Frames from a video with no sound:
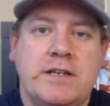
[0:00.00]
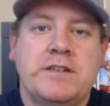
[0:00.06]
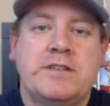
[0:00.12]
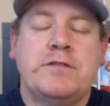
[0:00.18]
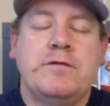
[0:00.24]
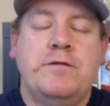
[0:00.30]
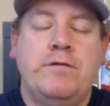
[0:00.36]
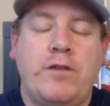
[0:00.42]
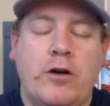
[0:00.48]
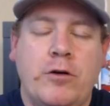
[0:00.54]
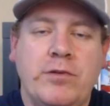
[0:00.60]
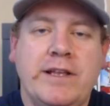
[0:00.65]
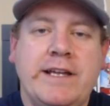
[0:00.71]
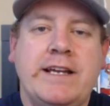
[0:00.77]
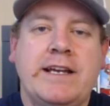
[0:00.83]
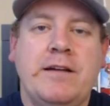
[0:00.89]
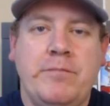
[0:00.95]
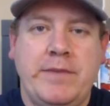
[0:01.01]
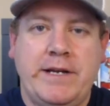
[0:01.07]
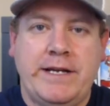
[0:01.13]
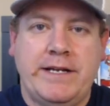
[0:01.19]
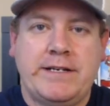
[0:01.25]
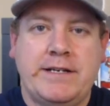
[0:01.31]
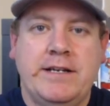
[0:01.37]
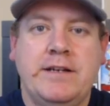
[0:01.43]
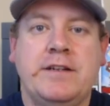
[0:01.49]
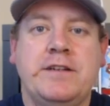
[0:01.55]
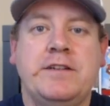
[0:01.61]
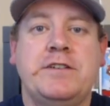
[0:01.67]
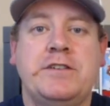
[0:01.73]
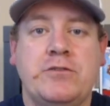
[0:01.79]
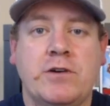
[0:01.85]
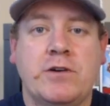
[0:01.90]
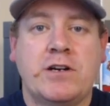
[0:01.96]
to verbally commit
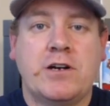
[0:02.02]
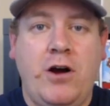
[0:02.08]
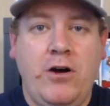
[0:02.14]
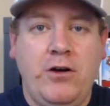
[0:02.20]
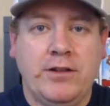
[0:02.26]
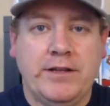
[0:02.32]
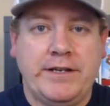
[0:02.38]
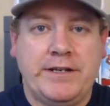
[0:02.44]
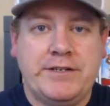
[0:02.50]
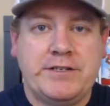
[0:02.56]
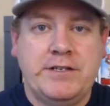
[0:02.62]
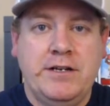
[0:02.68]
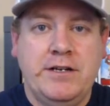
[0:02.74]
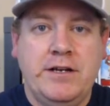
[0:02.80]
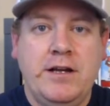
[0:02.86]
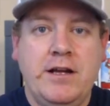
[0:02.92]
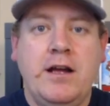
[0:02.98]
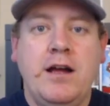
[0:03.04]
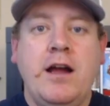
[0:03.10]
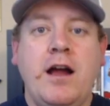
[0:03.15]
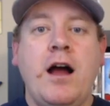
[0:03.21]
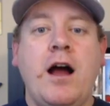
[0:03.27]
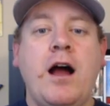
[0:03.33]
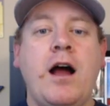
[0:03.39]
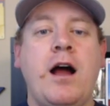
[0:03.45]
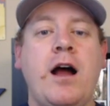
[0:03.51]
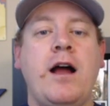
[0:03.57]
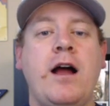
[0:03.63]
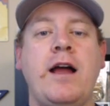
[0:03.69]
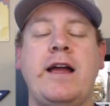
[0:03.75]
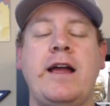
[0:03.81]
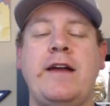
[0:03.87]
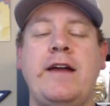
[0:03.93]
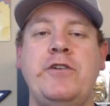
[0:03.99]
to a college.
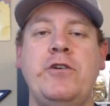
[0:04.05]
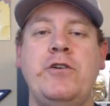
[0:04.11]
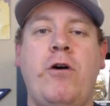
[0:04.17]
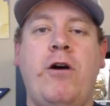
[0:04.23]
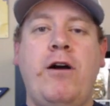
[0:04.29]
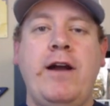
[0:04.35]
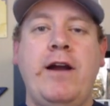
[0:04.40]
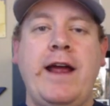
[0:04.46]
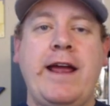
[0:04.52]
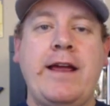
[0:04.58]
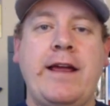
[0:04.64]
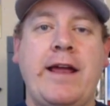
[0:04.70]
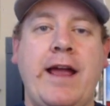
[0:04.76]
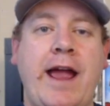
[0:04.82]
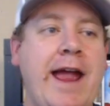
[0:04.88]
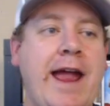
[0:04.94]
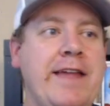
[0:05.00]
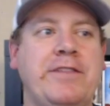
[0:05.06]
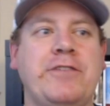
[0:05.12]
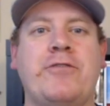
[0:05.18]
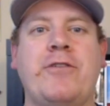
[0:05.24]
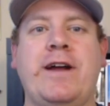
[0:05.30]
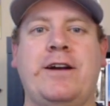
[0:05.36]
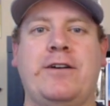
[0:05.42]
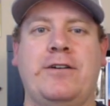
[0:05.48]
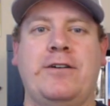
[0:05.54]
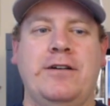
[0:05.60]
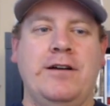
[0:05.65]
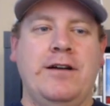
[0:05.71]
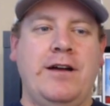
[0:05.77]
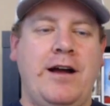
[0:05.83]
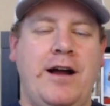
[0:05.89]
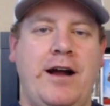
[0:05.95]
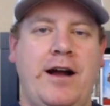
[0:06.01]
If you are a 8th grader,
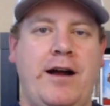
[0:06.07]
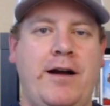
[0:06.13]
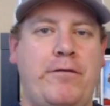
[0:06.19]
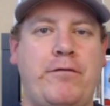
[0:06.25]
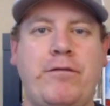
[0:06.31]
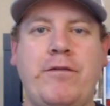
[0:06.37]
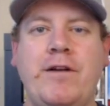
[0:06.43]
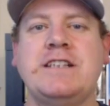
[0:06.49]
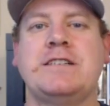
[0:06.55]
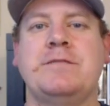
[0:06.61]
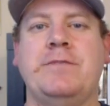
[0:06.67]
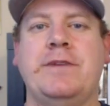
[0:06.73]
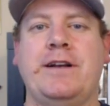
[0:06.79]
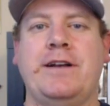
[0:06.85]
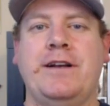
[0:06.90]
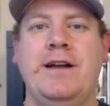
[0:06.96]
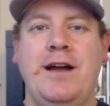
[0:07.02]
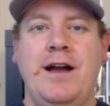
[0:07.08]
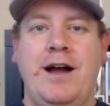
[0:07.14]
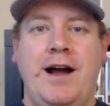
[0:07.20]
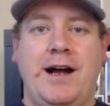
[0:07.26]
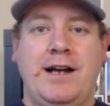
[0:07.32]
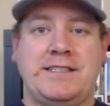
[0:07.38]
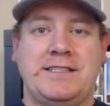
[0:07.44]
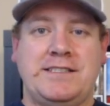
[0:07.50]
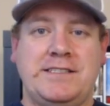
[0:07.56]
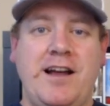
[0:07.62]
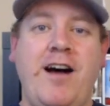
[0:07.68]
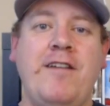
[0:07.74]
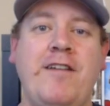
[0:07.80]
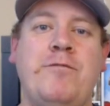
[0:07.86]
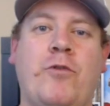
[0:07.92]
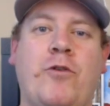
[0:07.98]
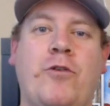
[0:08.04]
a freshman, a
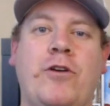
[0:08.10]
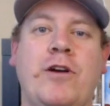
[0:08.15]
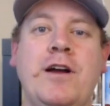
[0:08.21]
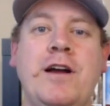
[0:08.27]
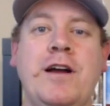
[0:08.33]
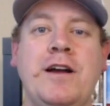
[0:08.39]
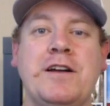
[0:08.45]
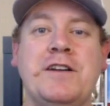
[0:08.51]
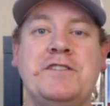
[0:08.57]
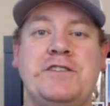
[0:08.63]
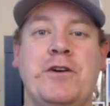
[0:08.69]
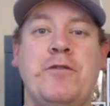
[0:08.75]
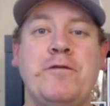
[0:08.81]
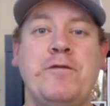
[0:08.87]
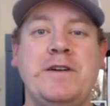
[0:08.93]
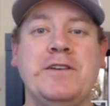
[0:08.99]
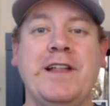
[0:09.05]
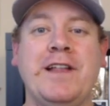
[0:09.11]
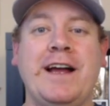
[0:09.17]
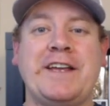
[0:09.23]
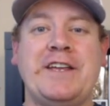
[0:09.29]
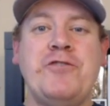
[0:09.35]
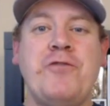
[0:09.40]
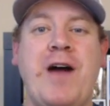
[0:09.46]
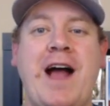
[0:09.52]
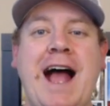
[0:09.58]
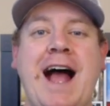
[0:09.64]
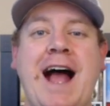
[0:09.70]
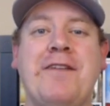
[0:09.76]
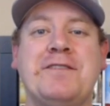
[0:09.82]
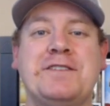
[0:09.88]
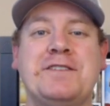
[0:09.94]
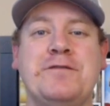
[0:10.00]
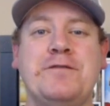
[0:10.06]
sophomore, don't feel like you
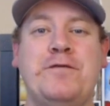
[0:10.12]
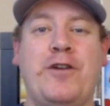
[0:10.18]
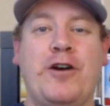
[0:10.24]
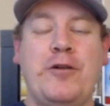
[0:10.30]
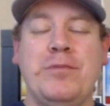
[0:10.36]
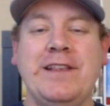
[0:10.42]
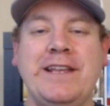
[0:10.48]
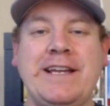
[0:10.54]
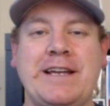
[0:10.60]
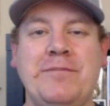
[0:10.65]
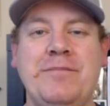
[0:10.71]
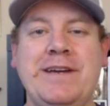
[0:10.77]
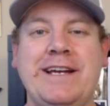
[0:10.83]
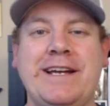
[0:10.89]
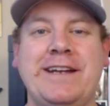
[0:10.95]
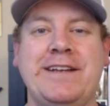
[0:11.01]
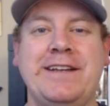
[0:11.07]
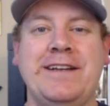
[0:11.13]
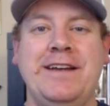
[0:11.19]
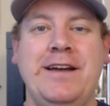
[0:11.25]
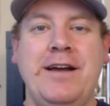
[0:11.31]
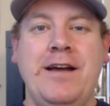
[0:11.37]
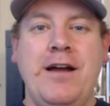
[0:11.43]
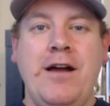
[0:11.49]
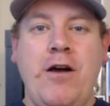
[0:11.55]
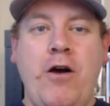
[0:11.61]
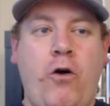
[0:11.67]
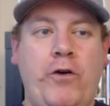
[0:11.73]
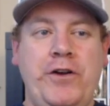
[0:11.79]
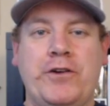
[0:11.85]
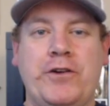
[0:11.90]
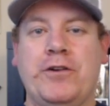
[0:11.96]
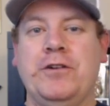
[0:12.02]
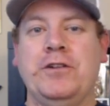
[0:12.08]
have to verbally commit or
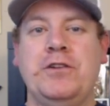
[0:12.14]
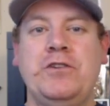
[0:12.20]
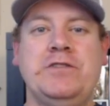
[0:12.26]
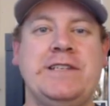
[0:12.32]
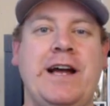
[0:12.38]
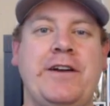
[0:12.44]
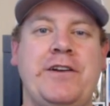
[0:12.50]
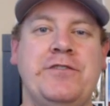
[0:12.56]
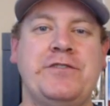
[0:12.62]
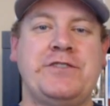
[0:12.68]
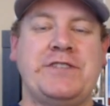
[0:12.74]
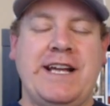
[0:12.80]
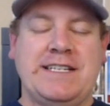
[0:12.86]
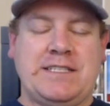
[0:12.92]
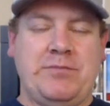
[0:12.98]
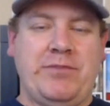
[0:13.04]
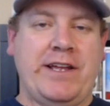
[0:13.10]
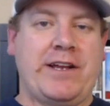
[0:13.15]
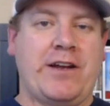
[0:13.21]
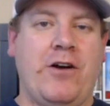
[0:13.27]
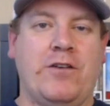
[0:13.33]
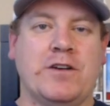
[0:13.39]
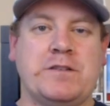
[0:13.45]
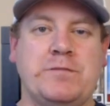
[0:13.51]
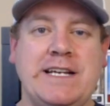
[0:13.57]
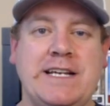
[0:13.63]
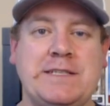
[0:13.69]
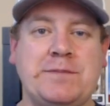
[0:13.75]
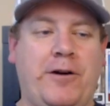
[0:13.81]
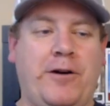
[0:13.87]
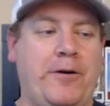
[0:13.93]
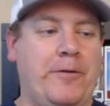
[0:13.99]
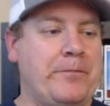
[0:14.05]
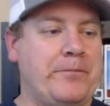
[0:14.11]
you're going to lose out your chance to play college
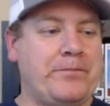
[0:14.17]
baseball.